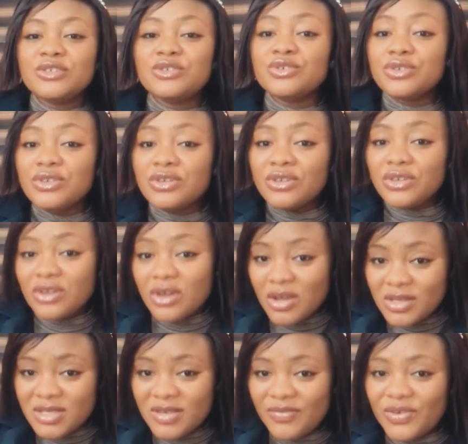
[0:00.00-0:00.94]
Do
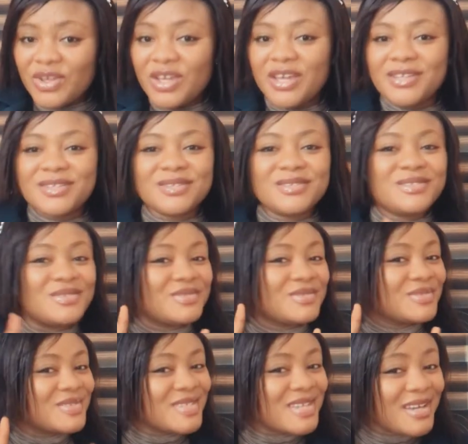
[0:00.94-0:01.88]
not forget to
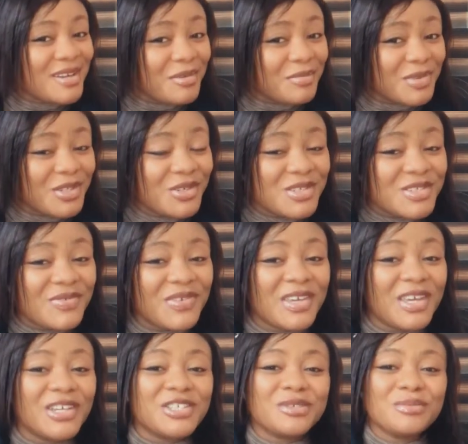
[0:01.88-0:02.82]
turn up the
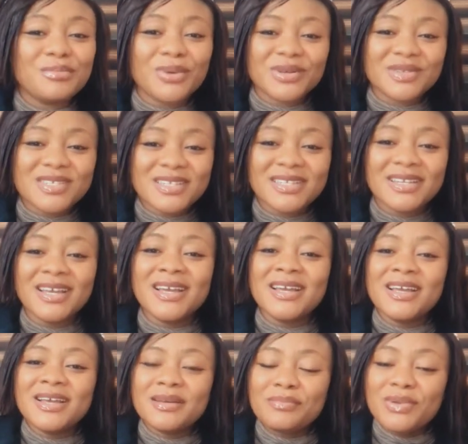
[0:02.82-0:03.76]
notification button.
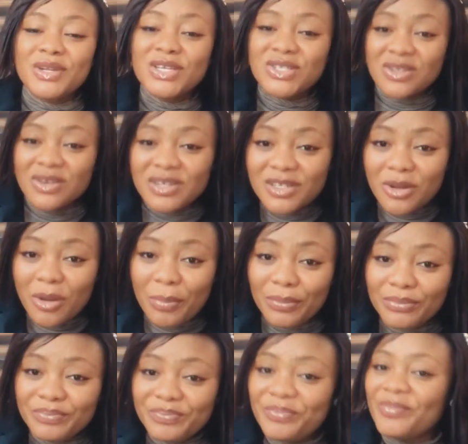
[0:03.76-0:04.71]
Please turn it up
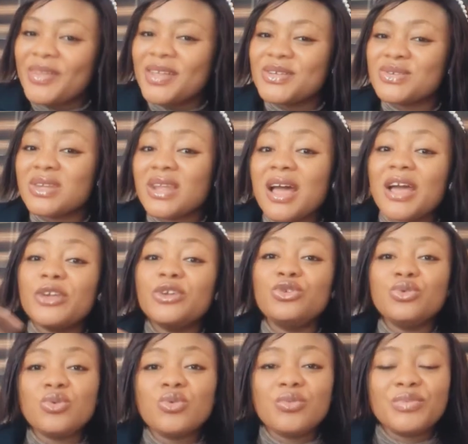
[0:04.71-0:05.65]
so that
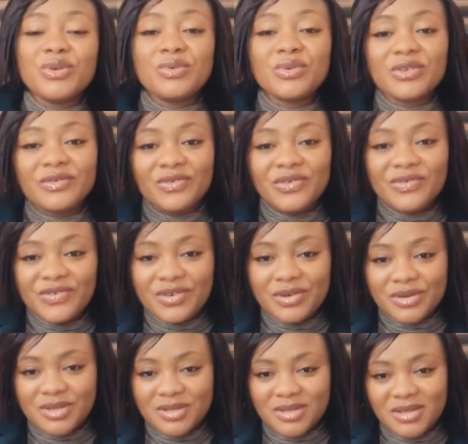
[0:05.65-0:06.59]
you will be one of the
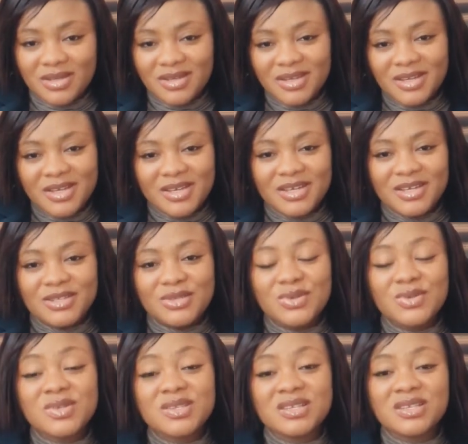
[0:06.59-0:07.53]
first
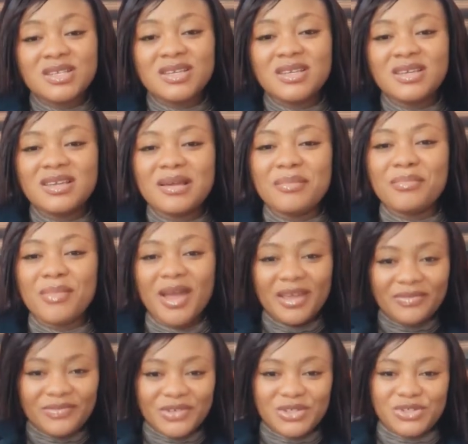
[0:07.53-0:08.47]
to see
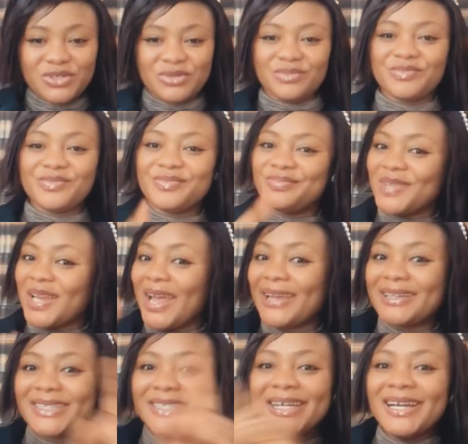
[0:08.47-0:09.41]
my video.
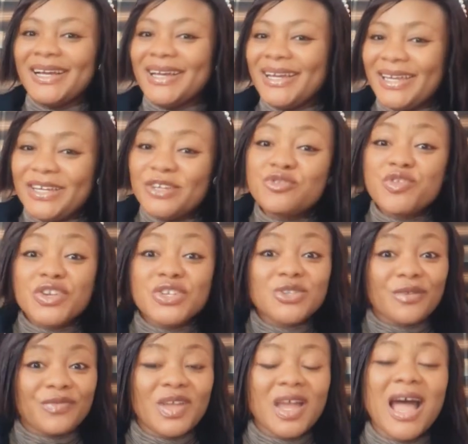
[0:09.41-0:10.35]
Like,
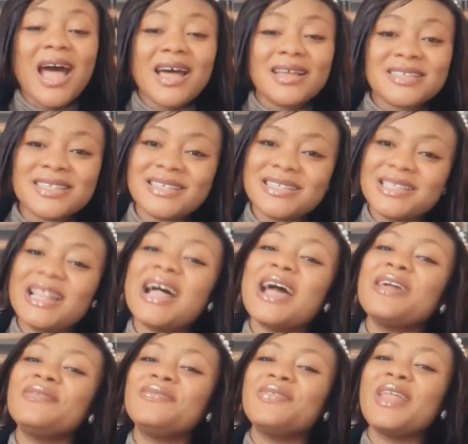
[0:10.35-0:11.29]
Intrigues of the Heart is
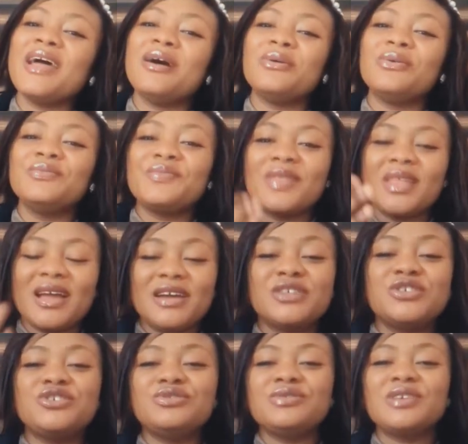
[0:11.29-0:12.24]
live now
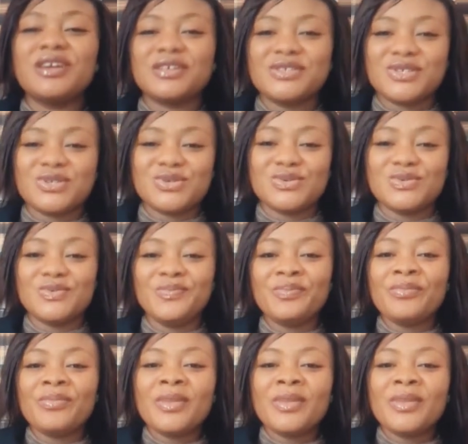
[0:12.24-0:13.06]
and you get to